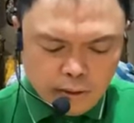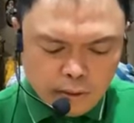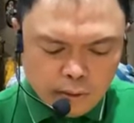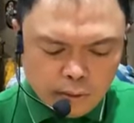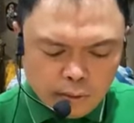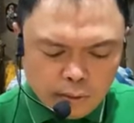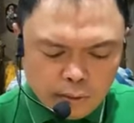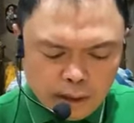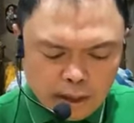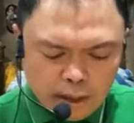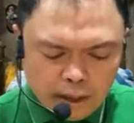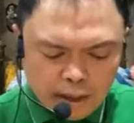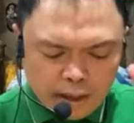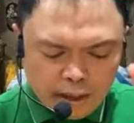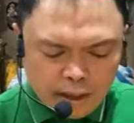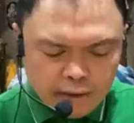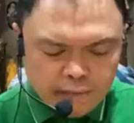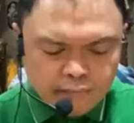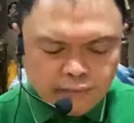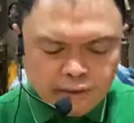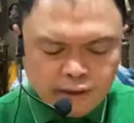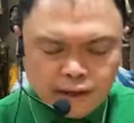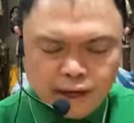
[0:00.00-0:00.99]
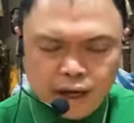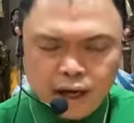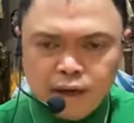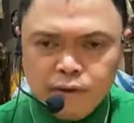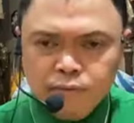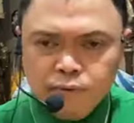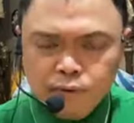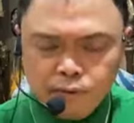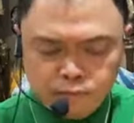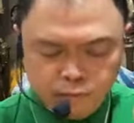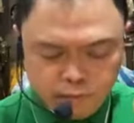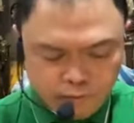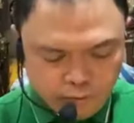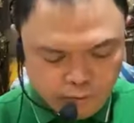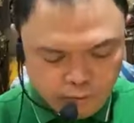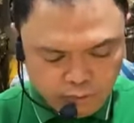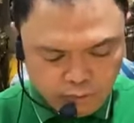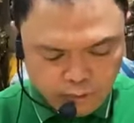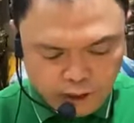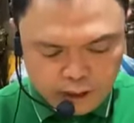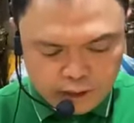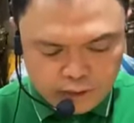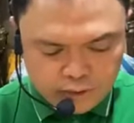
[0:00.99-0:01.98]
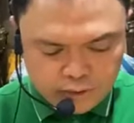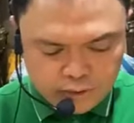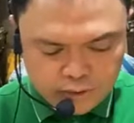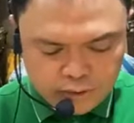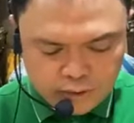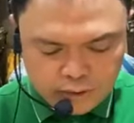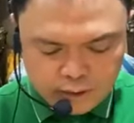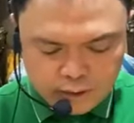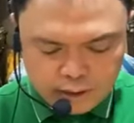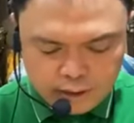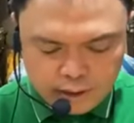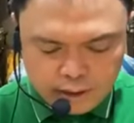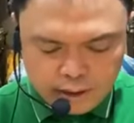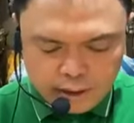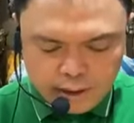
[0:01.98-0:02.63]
You will live a life of Christ,